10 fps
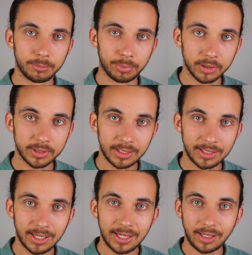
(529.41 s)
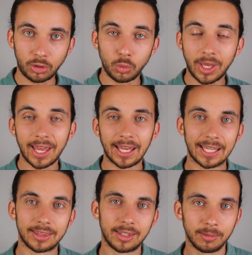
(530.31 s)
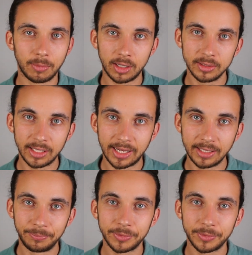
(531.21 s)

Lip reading: person, you can't get them online.